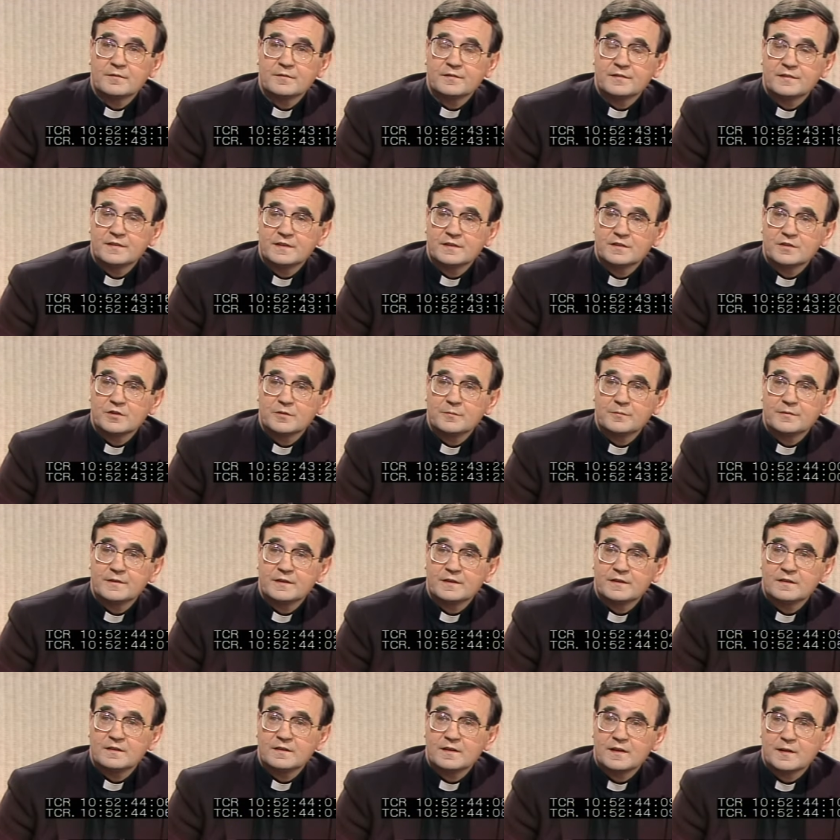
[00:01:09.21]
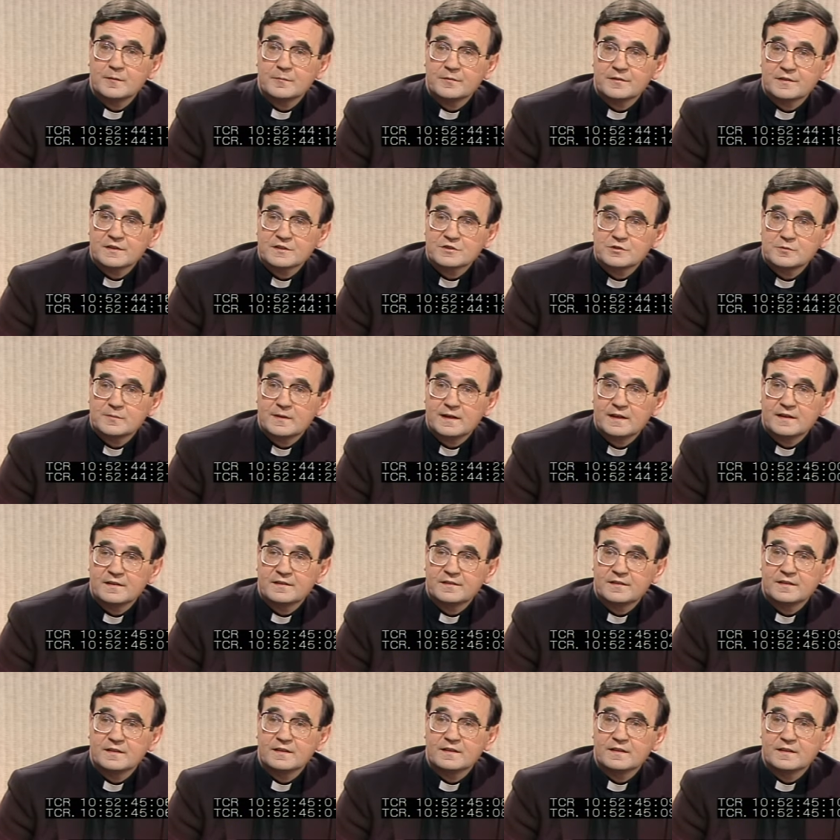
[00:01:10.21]
Sin comes in
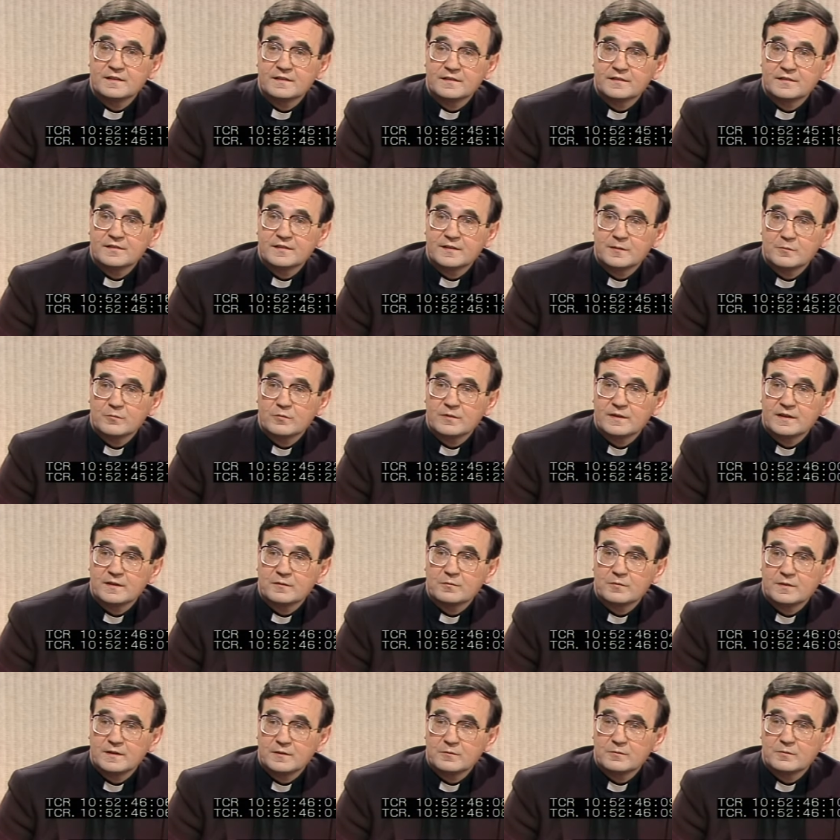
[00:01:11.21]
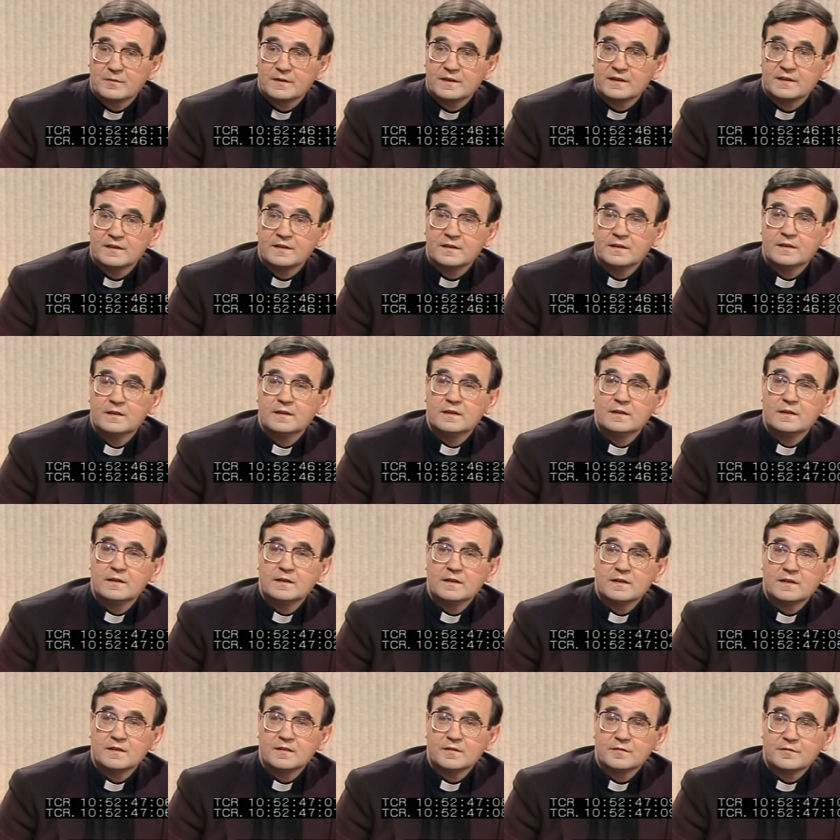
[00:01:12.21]
homosexuality in the same way, when we
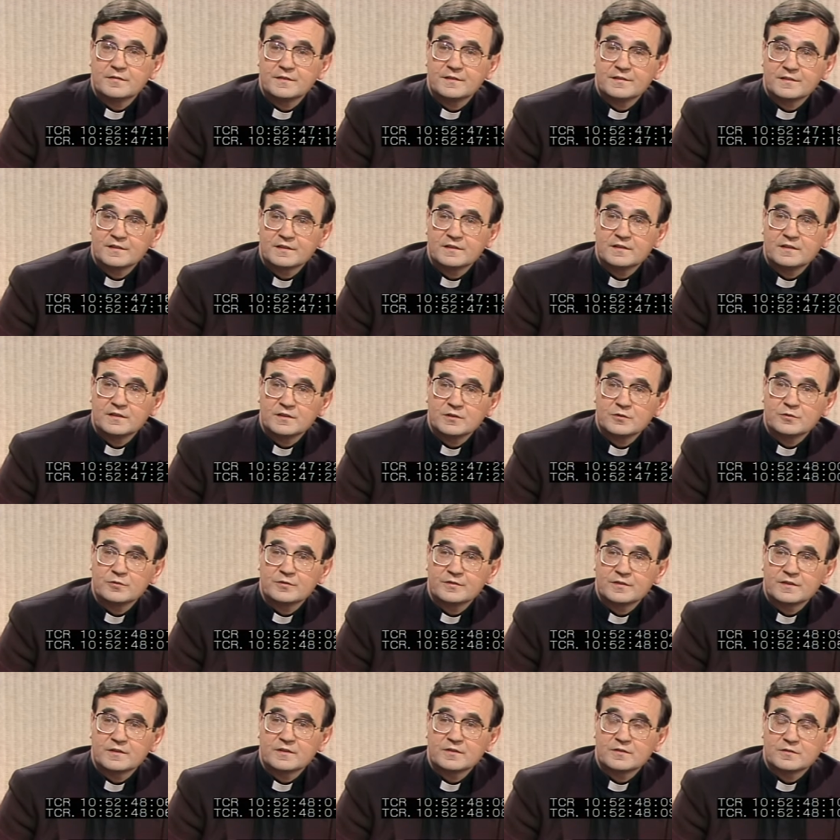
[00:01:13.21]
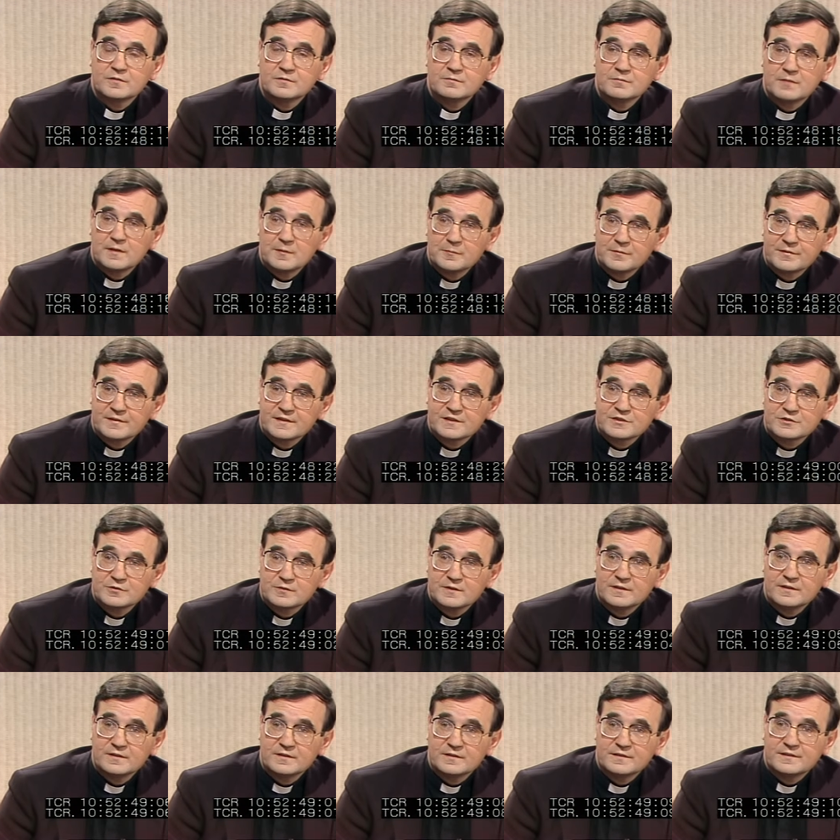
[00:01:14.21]
physically use our
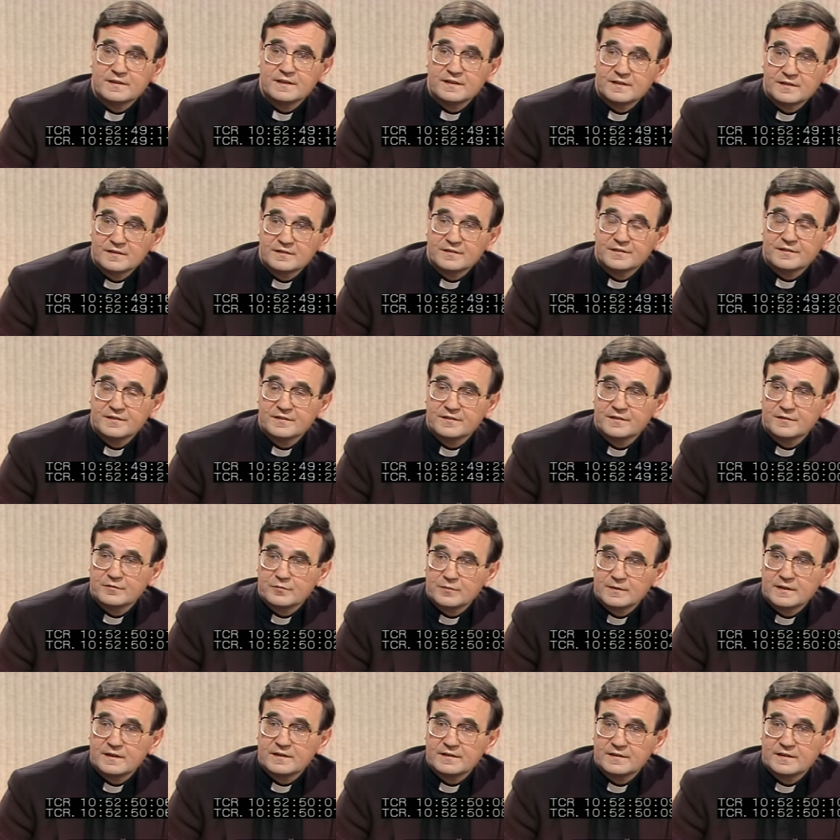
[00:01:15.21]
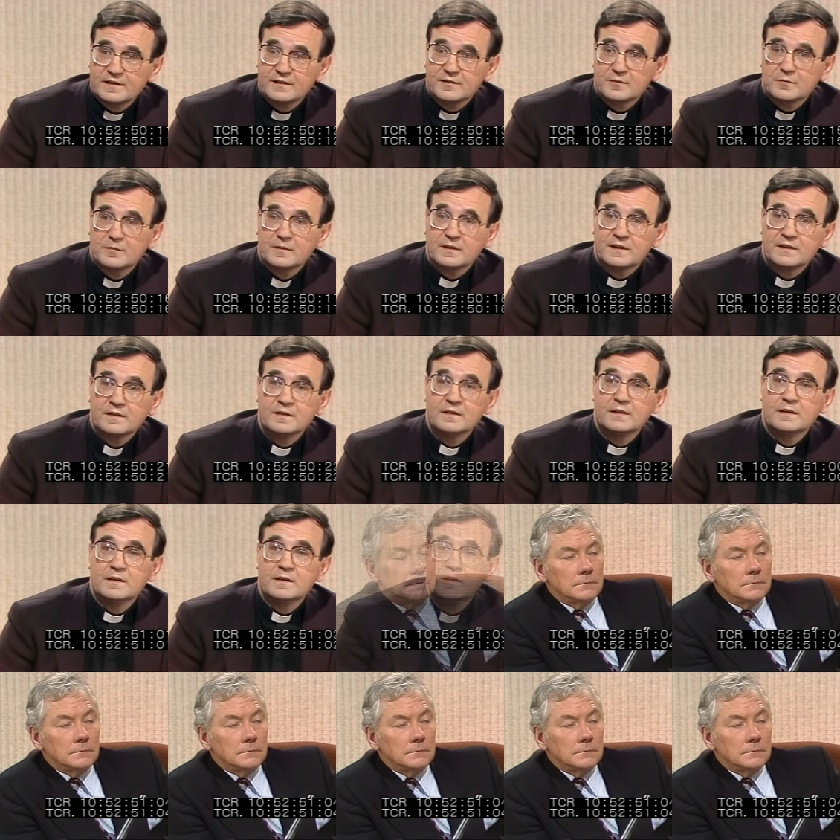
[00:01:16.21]
homosexual tendencies if we are that way.